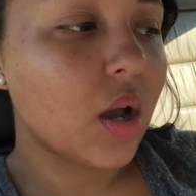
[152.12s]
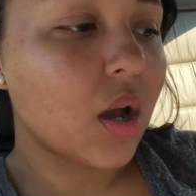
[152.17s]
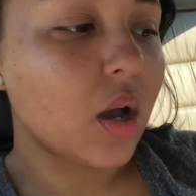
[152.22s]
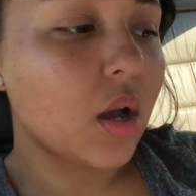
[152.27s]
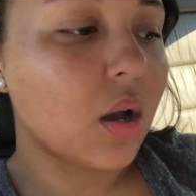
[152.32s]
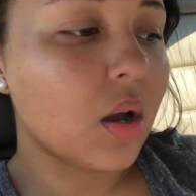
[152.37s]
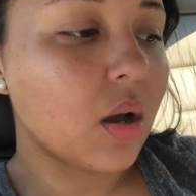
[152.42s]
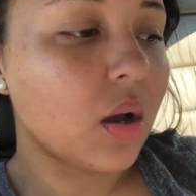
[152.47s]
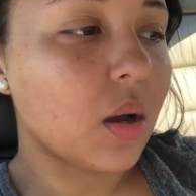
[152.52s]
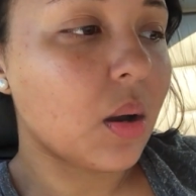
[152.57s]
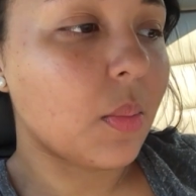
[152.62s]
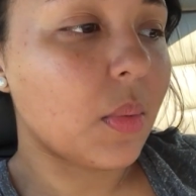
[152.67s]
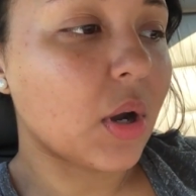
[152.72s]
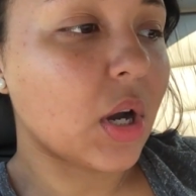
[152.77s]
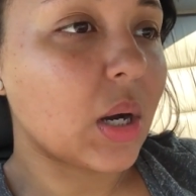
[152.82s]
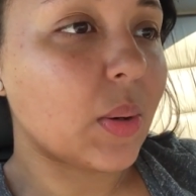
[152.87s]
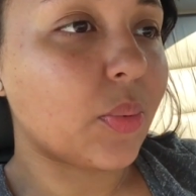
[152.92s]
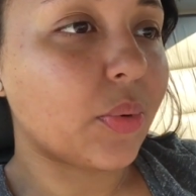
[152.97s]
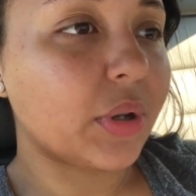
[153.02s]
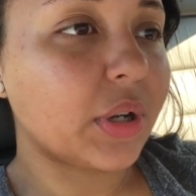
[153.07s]
a
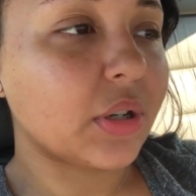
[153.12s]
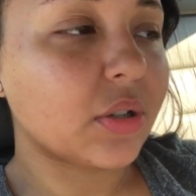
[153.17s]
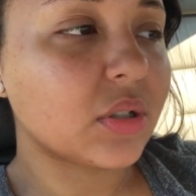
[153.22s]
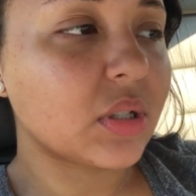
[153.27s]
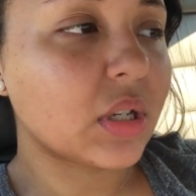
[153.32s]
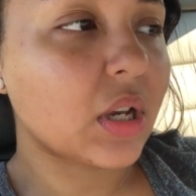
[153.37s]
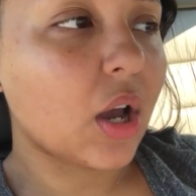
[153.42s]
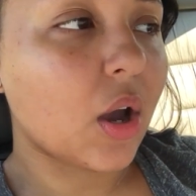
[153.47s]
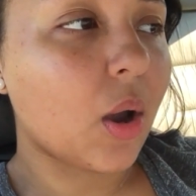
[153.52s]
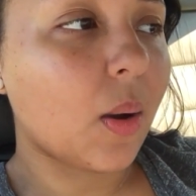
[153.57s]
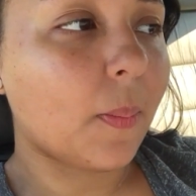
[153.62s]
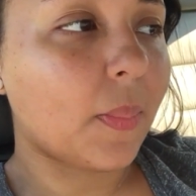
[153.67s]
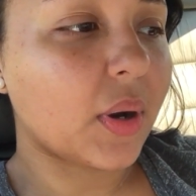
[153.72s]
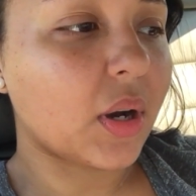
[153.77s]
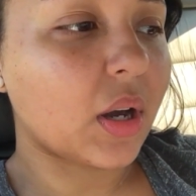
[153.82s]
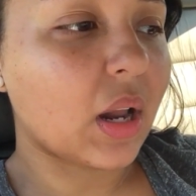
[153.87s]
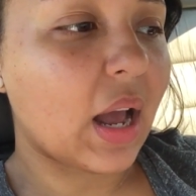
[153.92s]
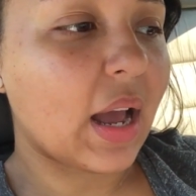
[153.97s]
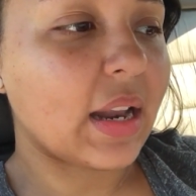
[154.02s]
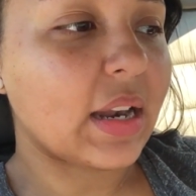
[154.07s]
couple years ago,
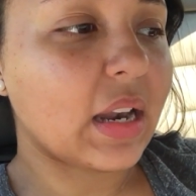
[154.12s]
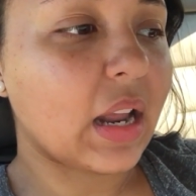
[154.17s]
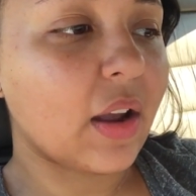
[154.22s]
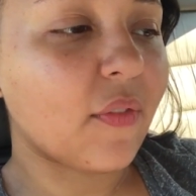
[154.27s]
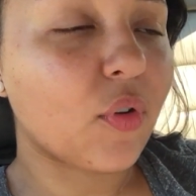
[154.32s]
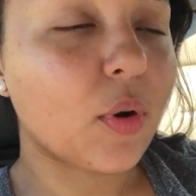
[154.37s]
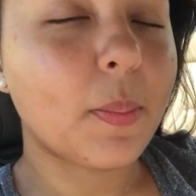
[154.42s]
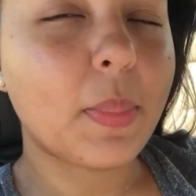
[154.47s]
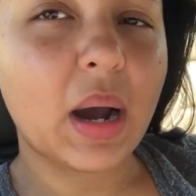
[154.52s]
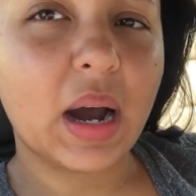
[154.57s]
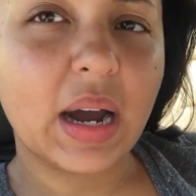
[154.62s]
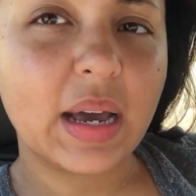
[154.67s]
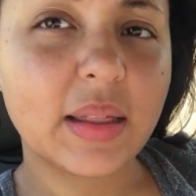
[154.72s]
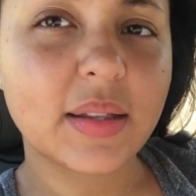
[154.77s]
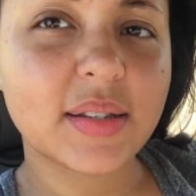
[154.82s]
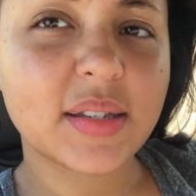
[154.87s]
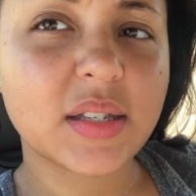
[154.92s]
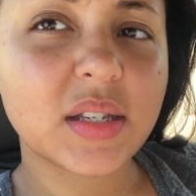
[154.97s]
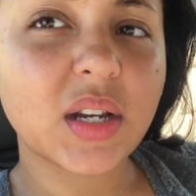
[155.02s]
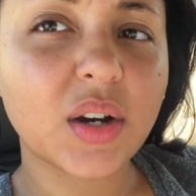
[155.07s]
but I never buy
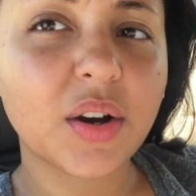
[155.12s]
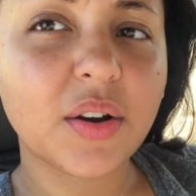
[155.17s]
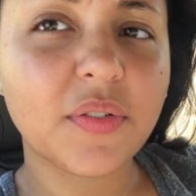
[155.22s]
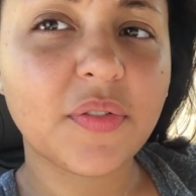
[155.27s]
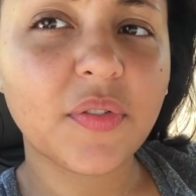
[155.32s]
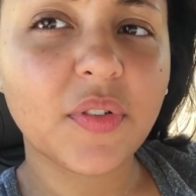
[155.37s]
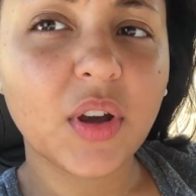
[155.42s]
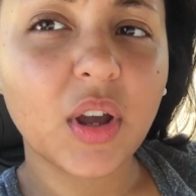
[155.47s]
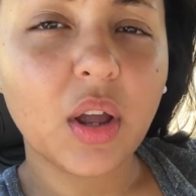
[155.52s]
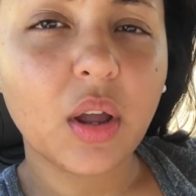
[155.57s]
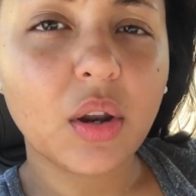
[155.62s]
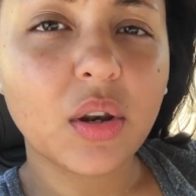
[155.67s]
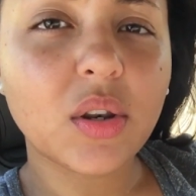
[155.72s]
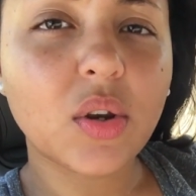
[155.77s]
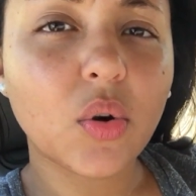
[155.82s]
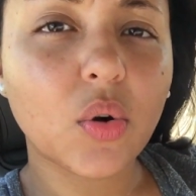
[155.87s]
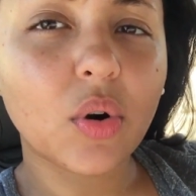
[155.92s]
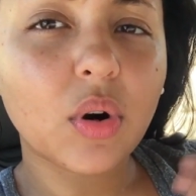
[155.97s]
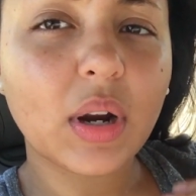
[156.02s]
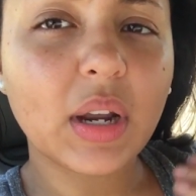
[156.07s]
the stuff
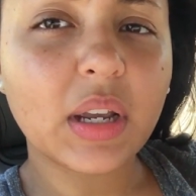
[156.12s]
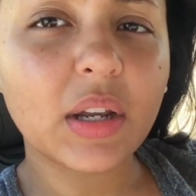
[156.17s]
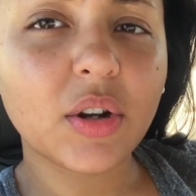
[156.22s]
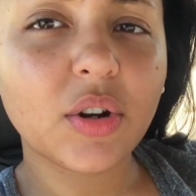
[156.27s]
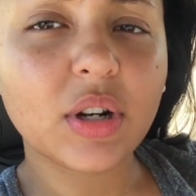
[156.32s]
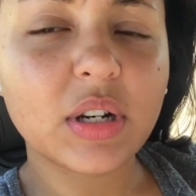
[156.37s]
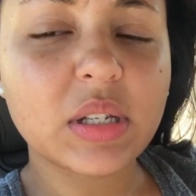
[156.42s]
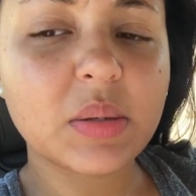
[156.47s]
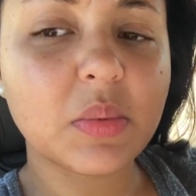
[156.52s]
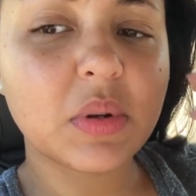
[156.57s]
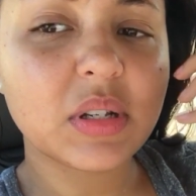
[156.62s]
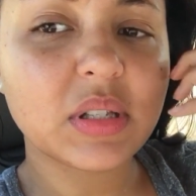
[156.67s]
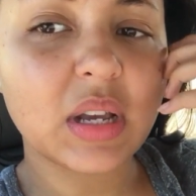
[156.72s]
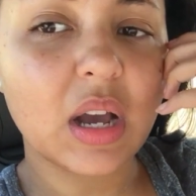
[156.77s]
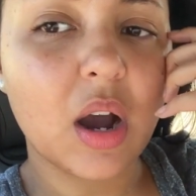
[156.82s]
during Christmas.